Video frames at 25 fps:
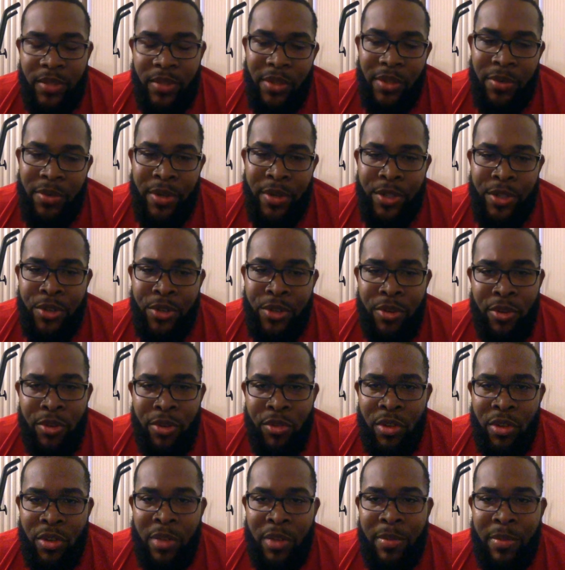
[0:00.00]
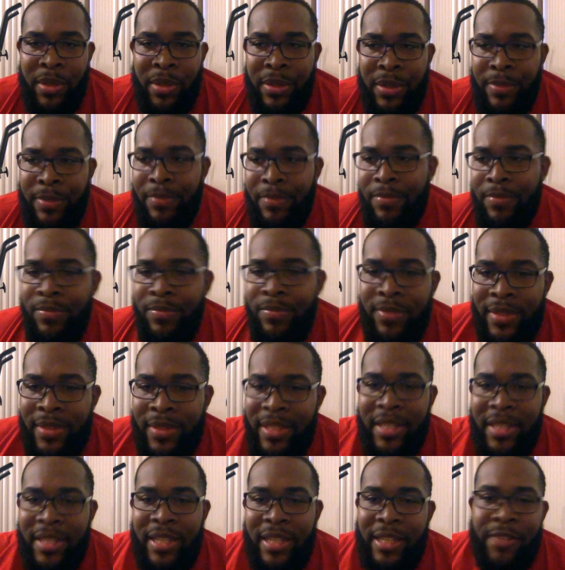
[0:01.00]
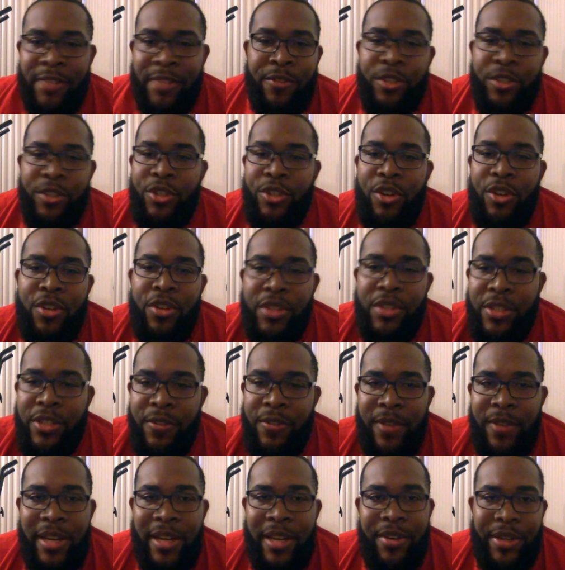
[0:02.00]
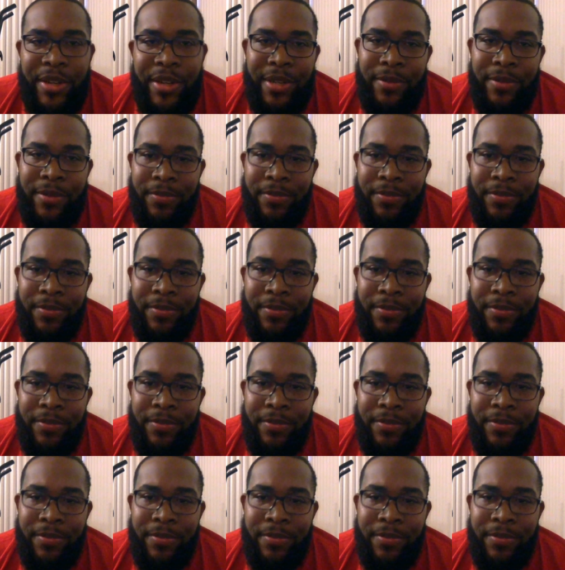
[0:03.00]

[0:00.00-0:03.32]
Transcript: Whereas you go on Grubhub, the delivery charges vary.